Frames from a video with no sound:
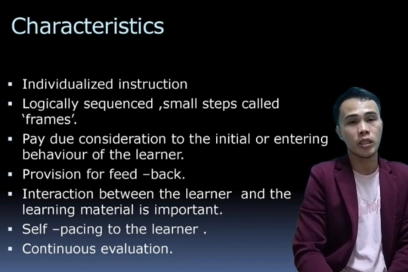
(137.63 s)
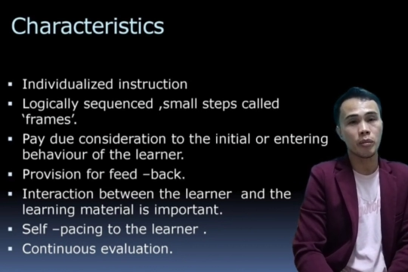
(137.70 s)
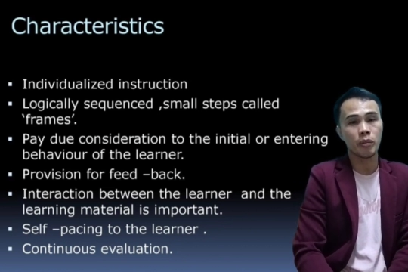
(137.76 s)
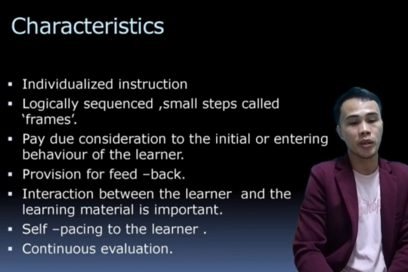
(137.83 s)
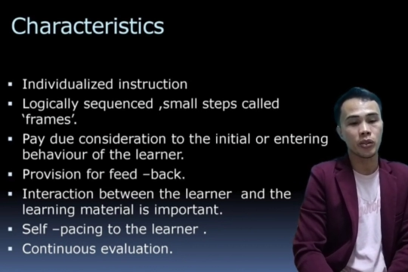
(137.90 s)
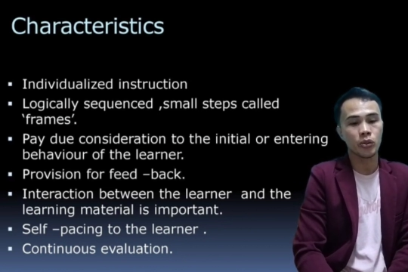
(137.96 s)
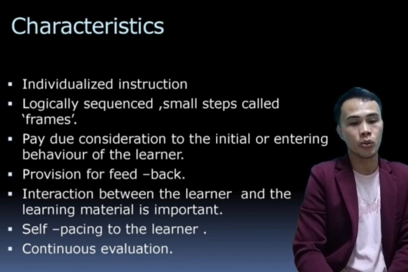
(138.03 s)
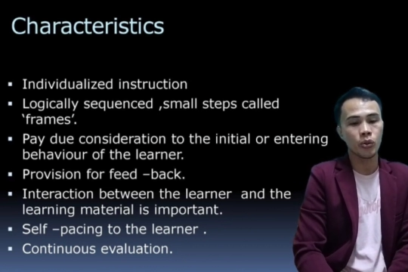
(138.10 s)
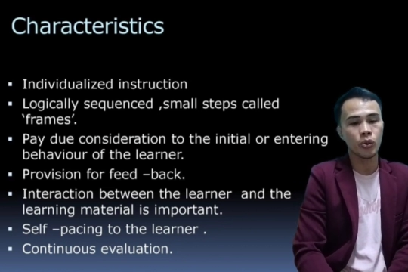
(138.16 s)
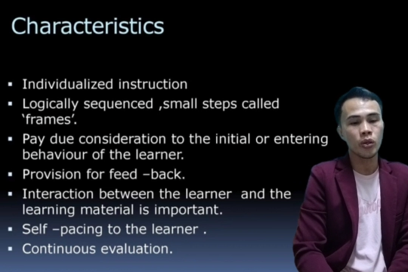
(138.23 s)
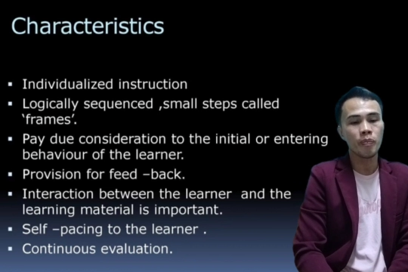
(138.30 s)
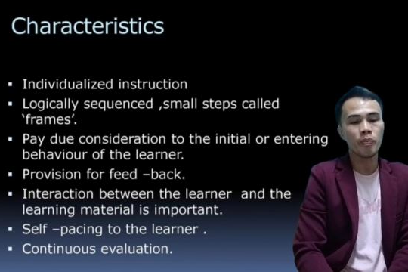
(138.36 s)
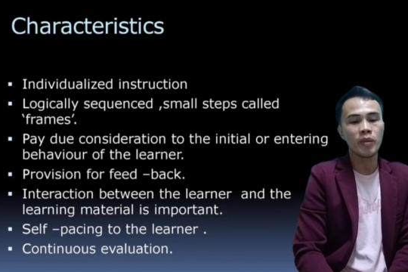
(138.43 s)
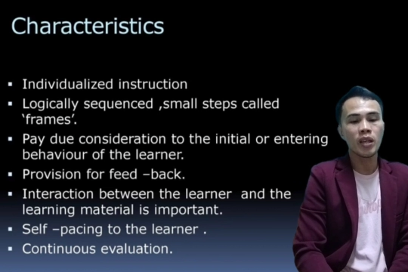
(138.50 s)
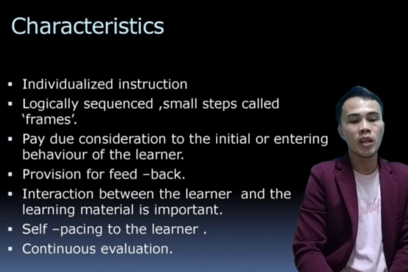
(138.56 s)
Number
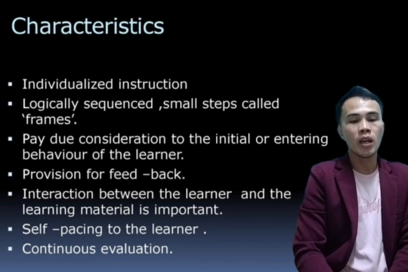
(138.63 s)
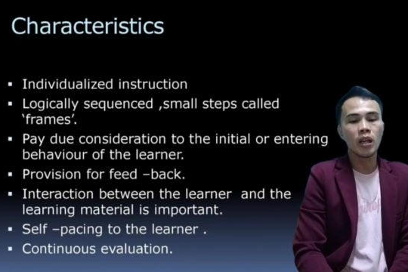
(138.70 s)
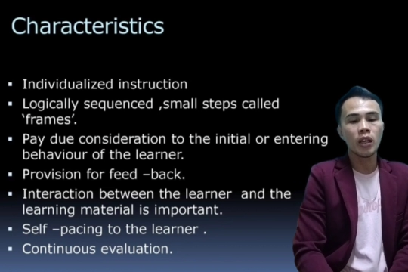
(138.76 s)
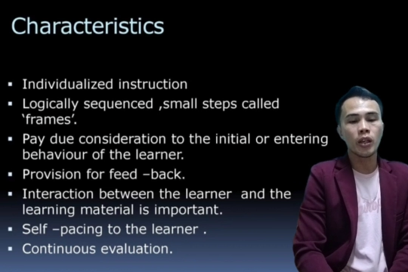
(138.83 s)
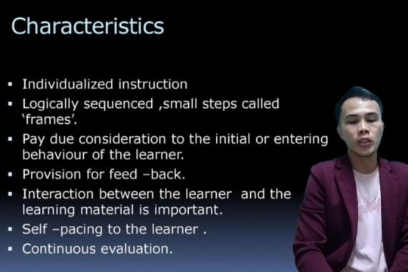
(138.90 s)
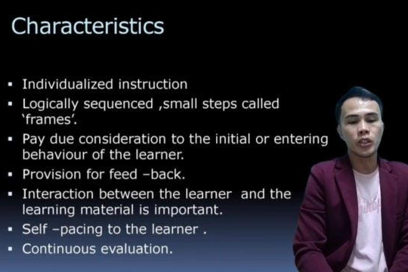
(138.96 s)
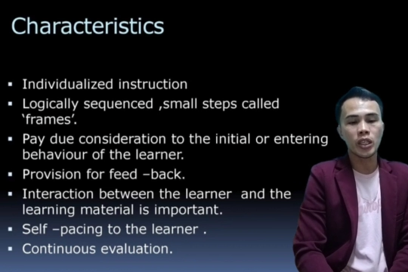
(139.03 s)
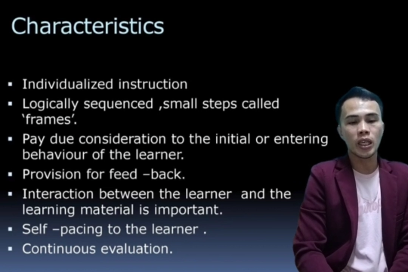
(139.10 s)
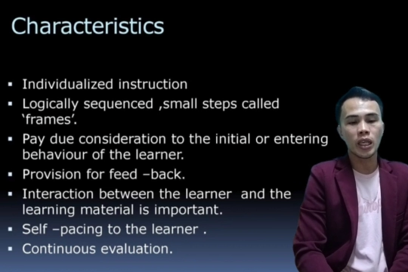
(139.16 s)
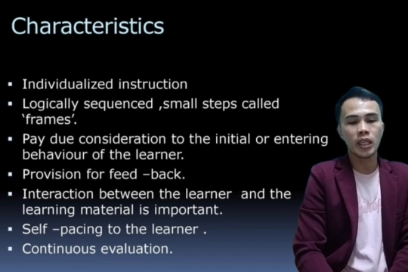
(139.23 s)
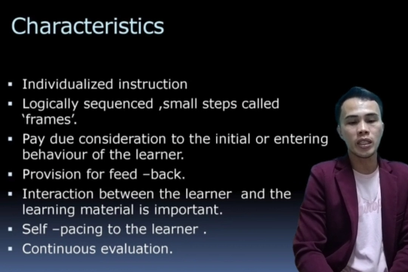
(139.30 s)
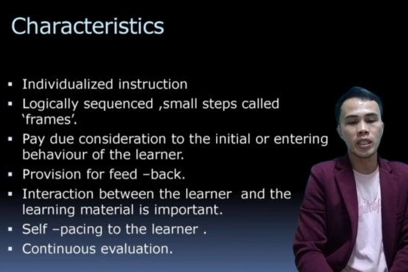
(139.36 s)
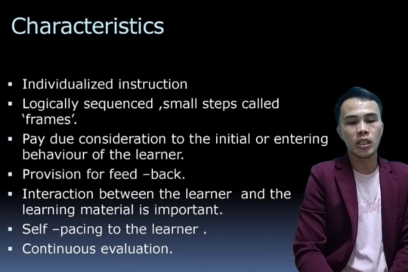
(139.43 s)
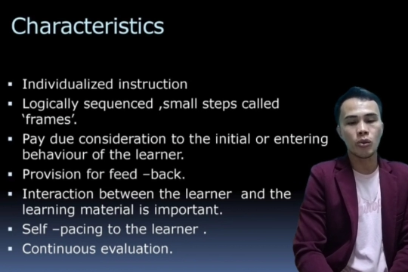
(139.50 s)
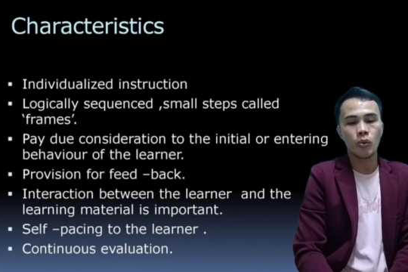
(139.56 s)
two, logically
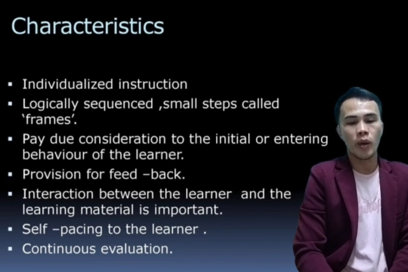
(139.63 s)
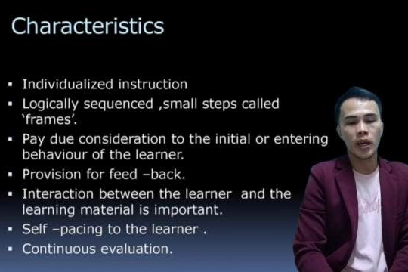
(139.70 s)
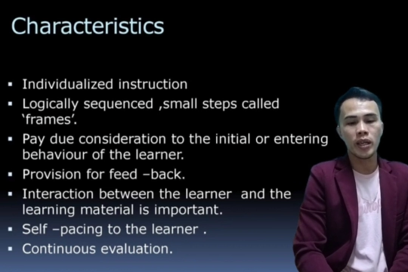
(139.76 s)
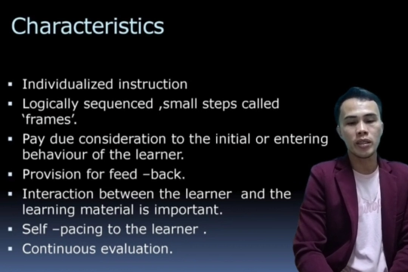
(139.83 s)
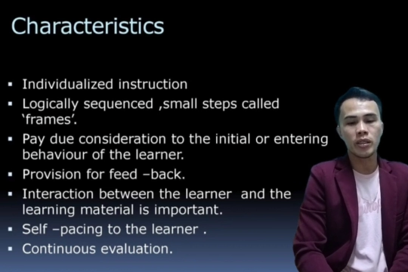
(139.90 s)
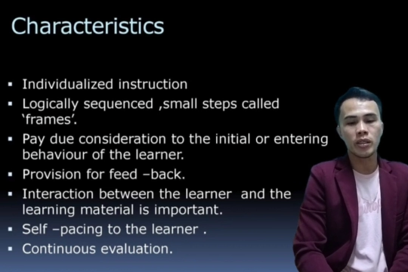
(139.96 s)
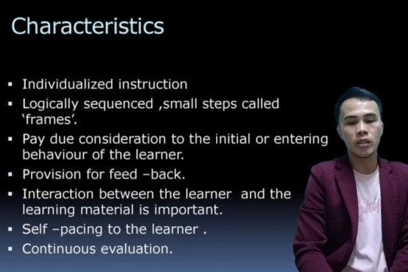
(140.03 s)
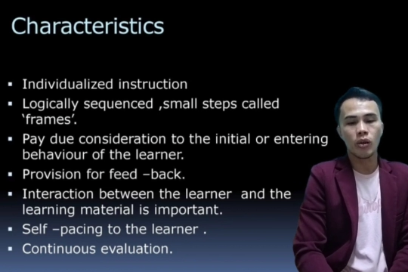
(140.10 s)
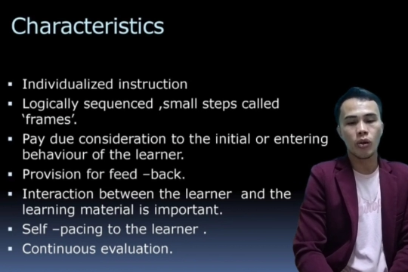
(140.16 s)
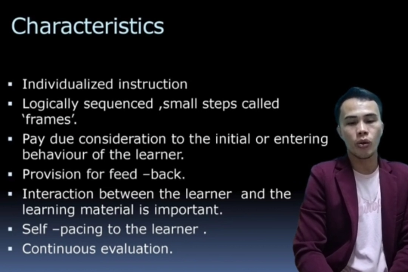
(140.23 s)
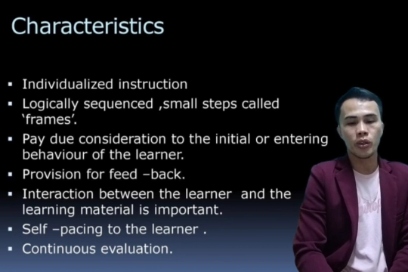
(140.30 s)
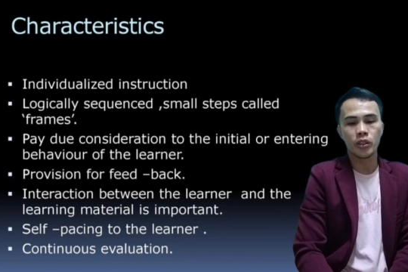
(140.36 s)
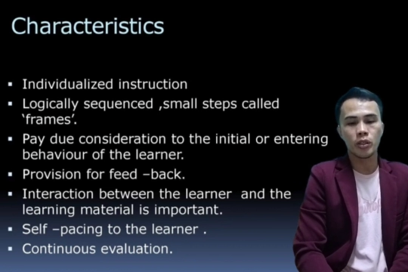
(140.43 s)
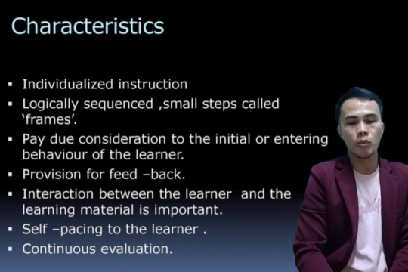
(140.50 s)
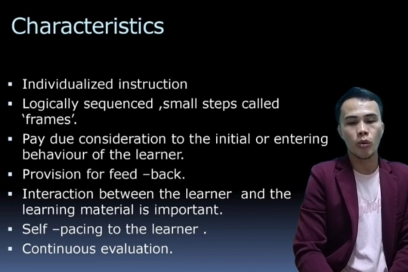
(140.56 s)
sequenced
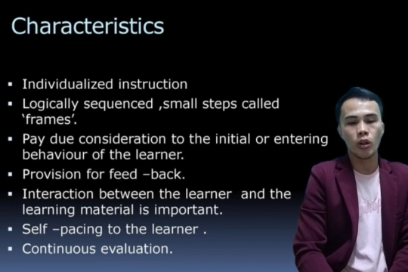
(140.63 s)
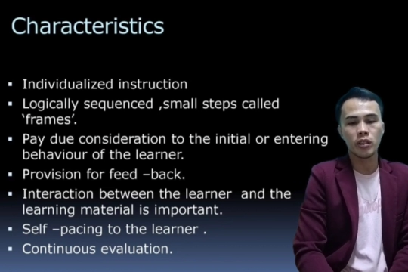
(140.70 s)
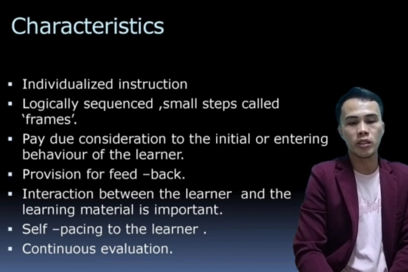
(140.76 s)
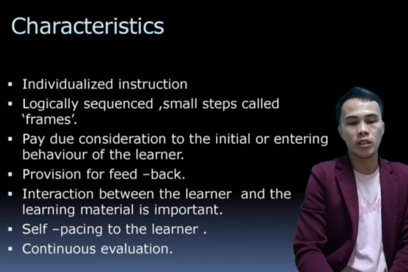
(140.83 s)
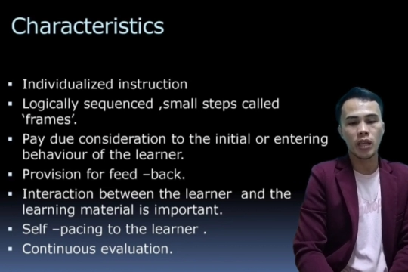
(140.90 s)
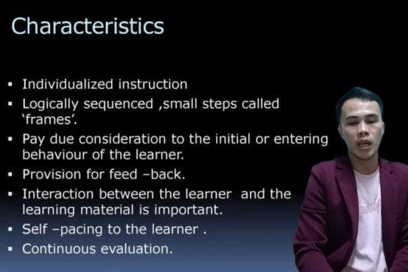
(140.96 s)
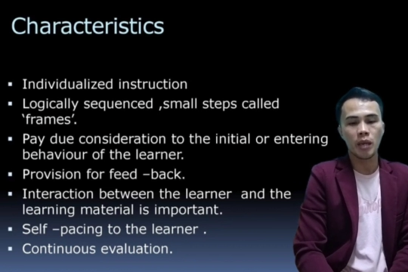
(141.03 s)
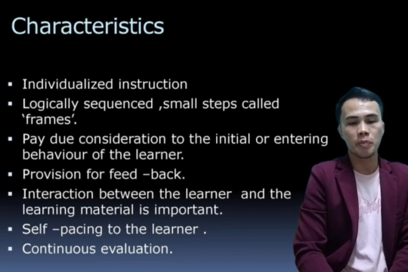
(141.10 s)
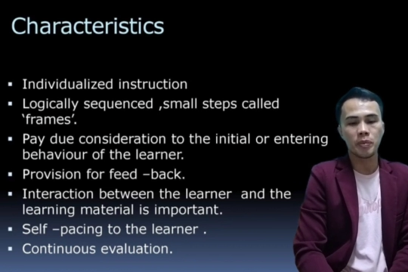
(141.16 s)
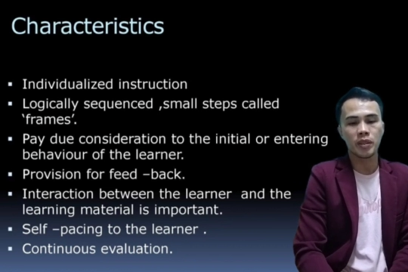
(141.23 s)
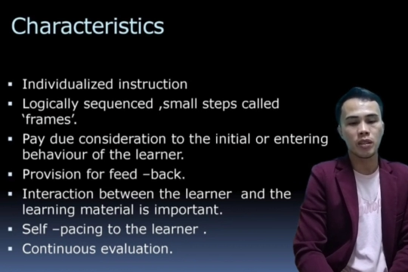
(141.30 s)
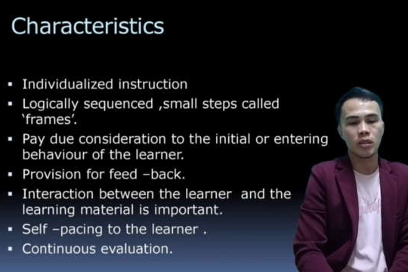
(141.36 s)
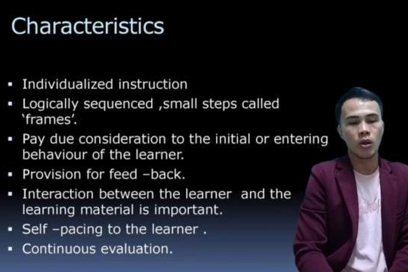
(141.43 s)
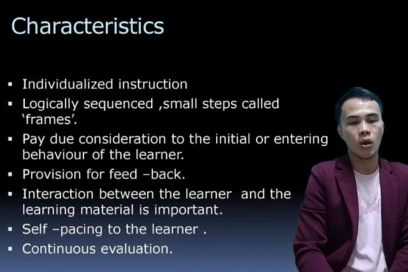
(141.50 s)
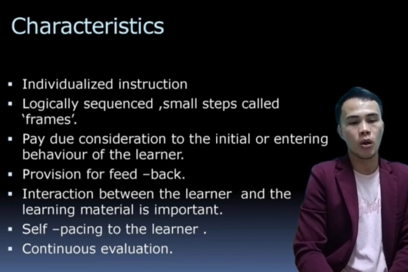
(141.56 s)
or small
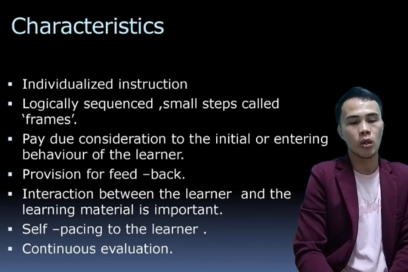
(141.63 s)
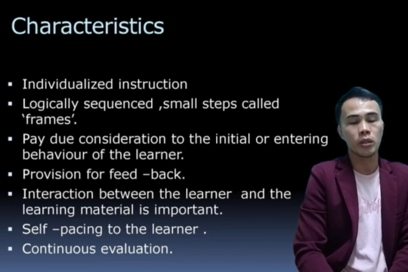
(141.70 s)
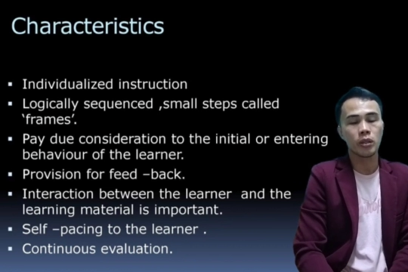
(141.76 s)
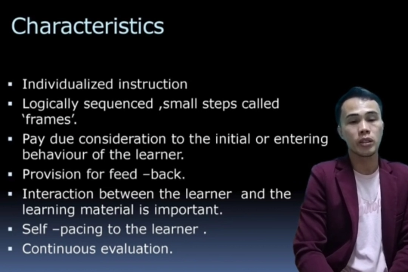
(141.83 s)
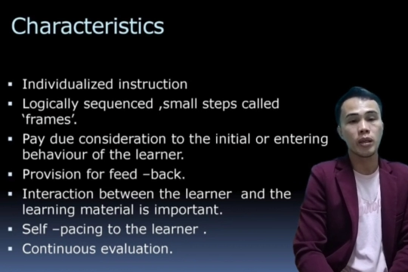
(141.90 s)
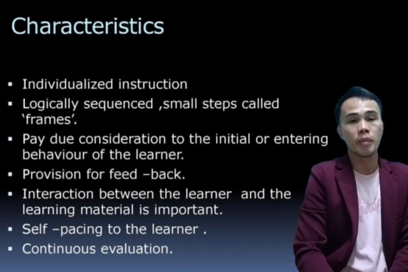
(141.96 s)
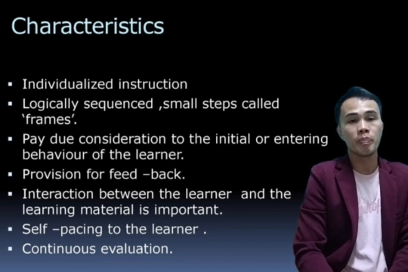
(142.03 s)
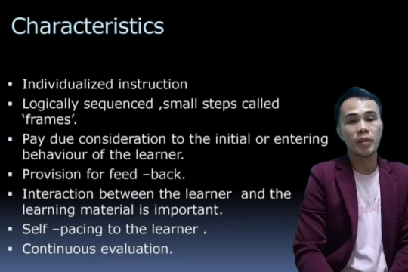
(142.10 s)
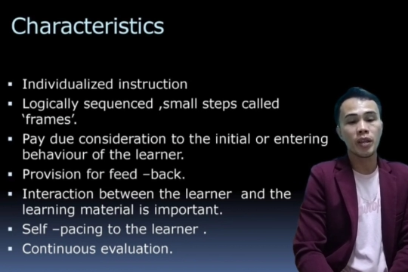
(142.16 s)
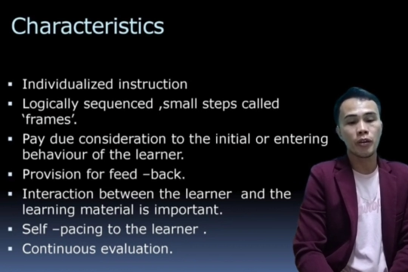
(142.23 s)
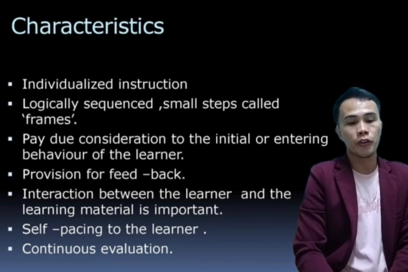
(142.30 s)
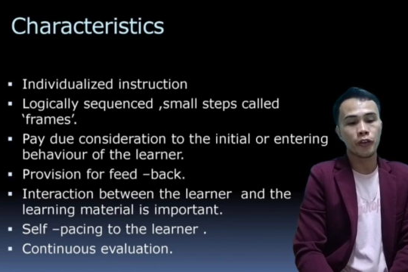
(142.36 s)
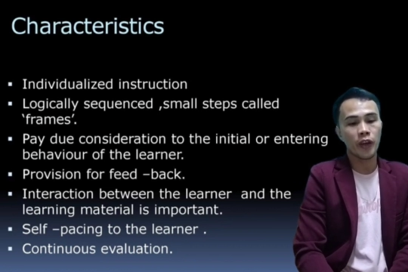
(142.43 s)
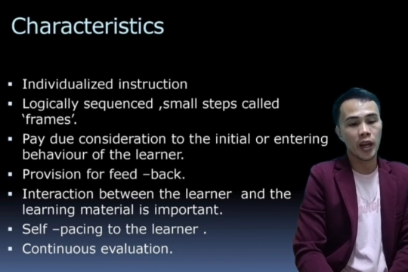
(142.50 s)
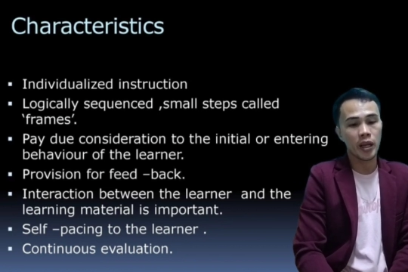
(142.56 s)
steps
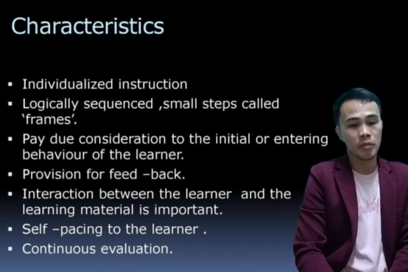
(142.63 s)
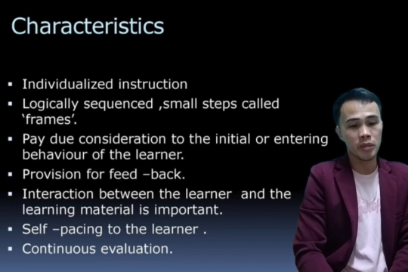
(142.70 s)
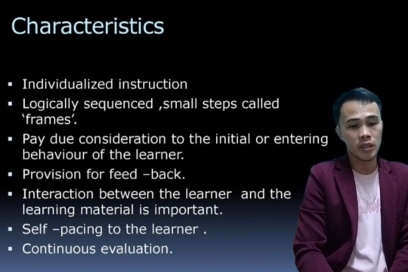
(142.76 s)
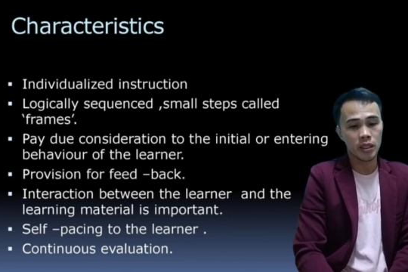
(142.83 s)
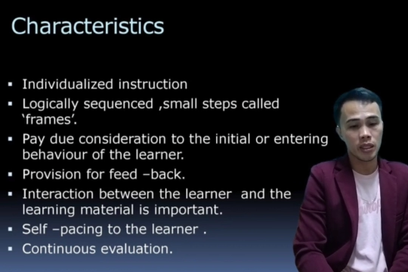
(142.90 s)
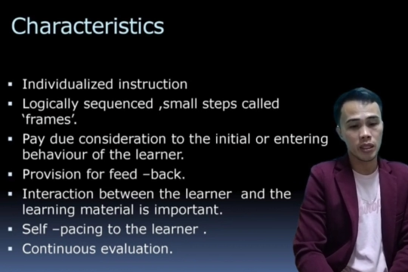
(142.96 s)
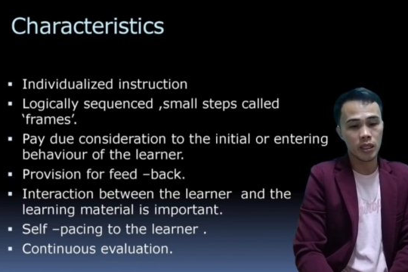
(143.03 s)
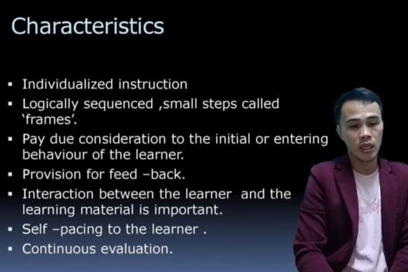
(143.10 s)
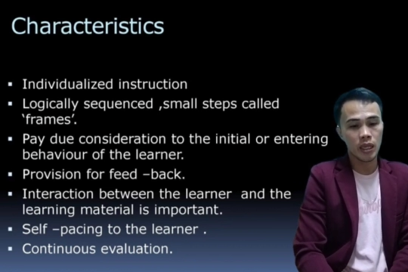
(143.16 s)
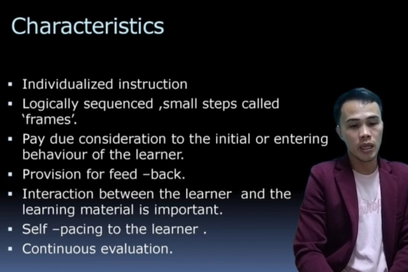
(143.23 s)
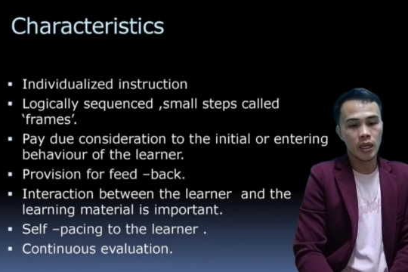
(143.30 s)
called frames.